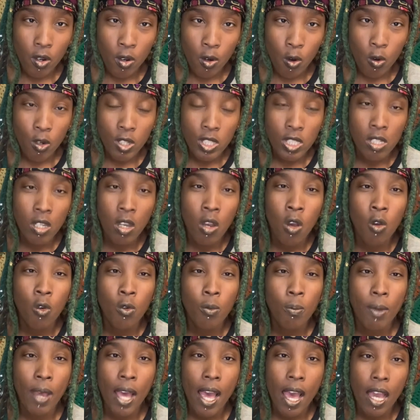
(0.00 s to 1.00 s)
or to hold
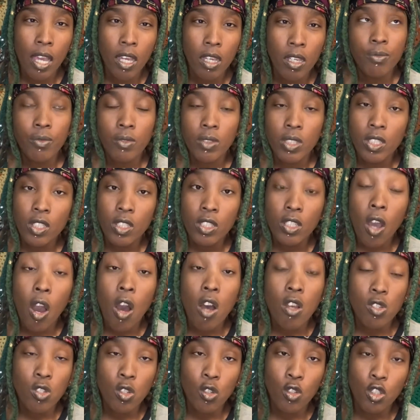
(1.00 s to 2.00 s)
back.
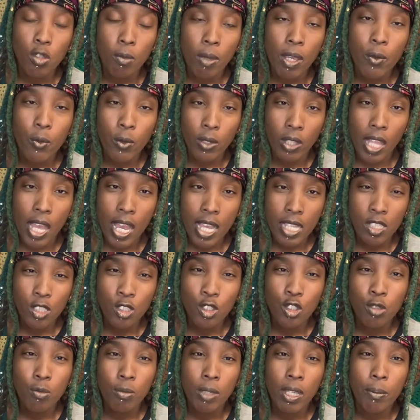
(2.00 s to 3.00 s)
Also, you may realize
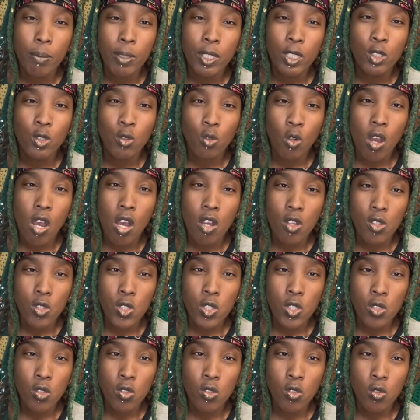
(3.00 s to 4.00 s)
that you may be drawn
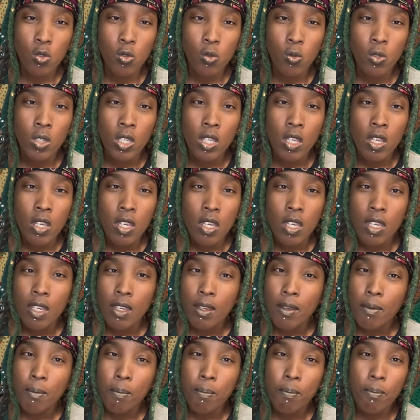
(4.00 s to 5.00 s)
to
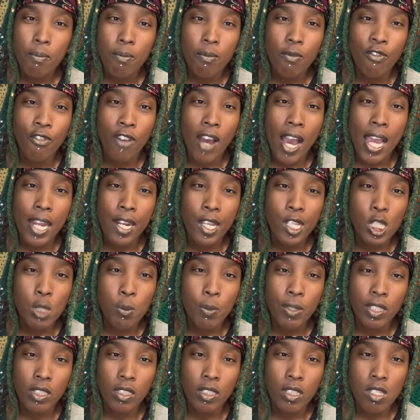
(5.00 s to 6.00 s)
find
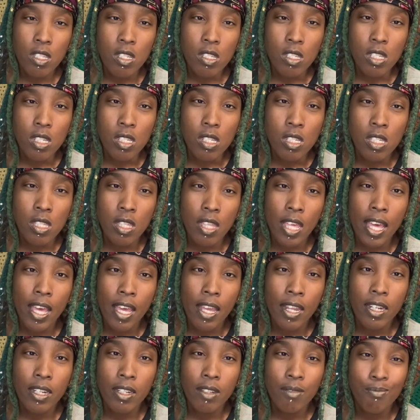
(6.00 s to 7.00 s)
experiences
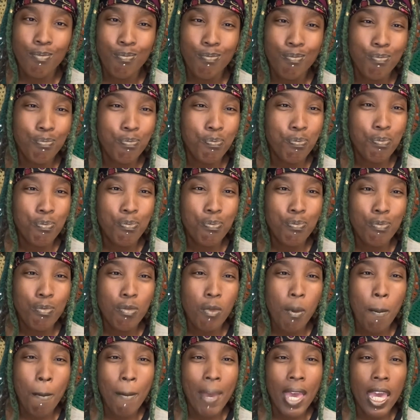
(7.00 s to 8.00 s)
that
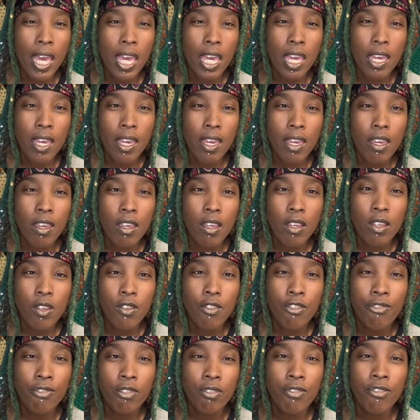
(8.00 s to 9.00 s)
may
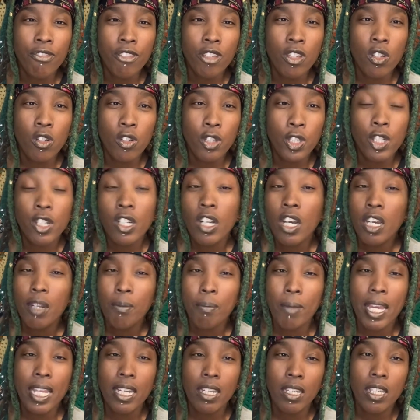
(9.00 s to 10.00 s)
fulfill your
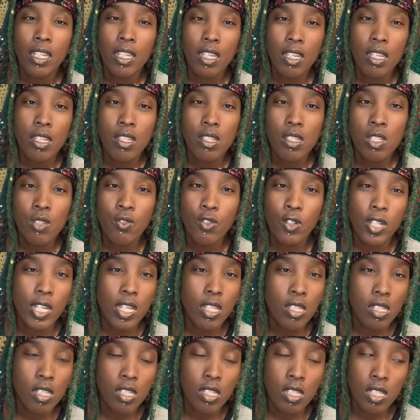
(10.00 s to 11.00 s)
unmet needs. For
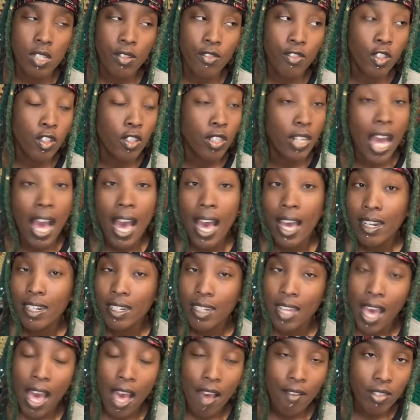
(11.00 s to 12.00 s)
instance, if you're not
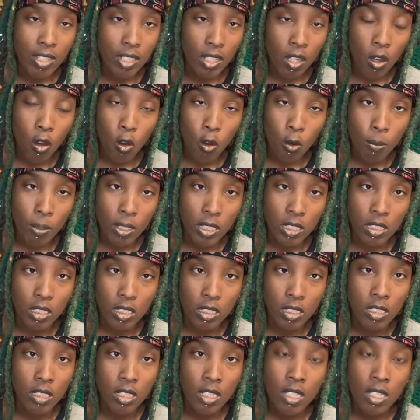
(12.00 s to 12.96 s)
having a whole bunch of,